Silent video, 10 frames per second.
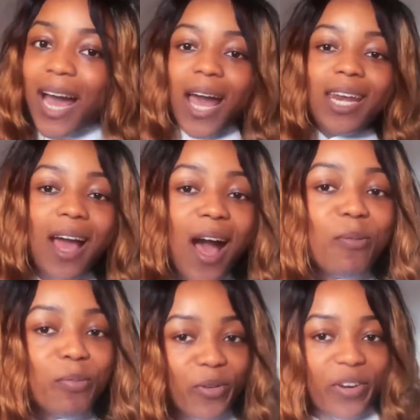an
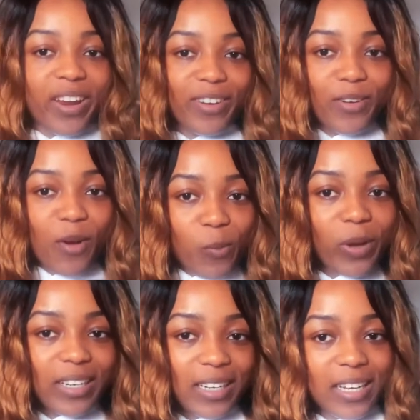upgrade, you know
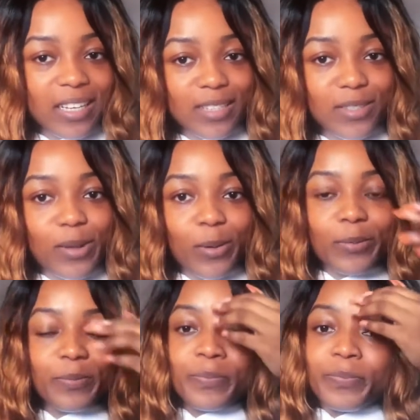what it is.
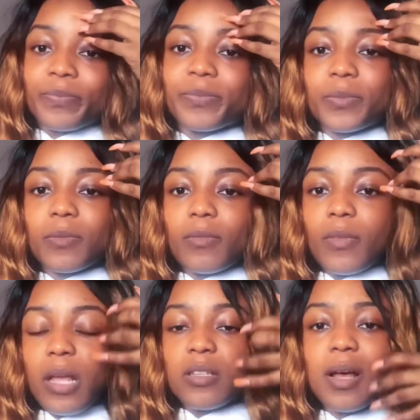So
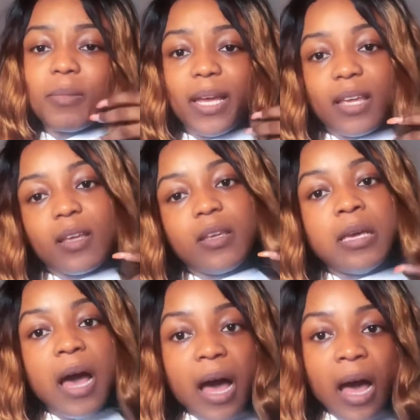I'm like,
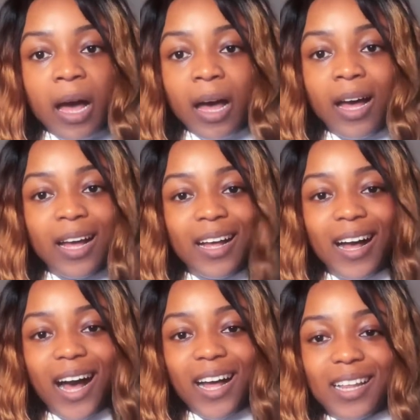yeah,
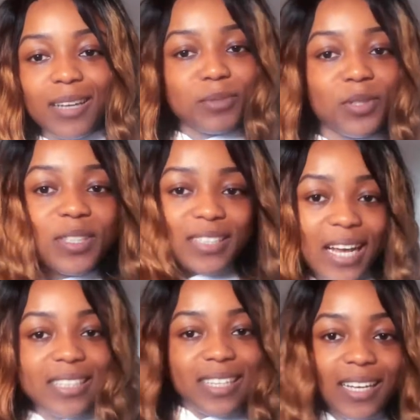I'm so
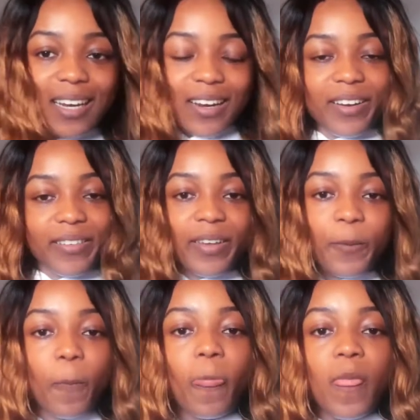excited and
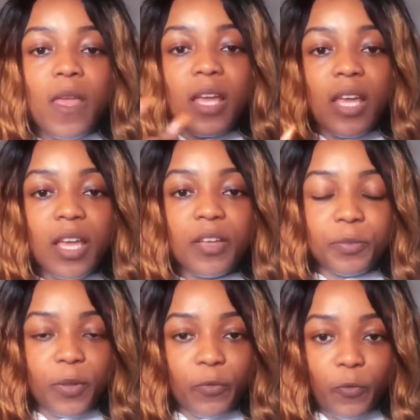everything. He gives
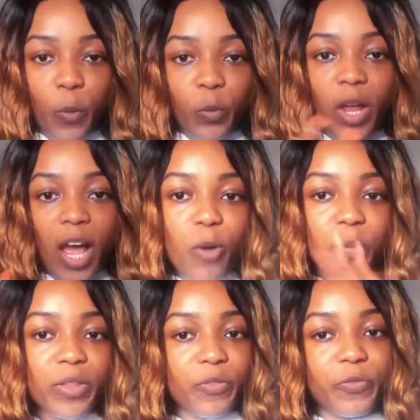me the phone. I
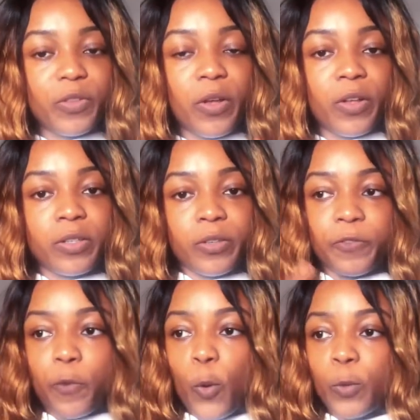opened the
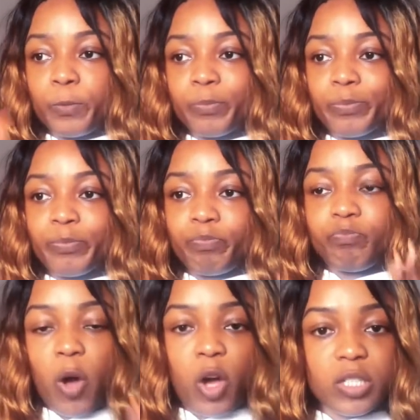phone
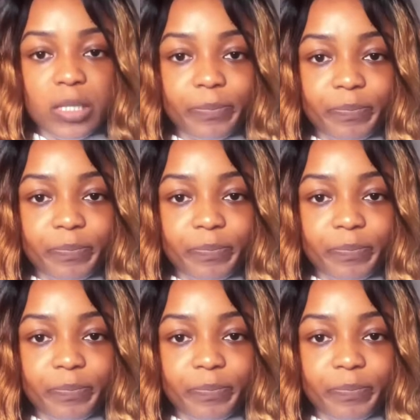box.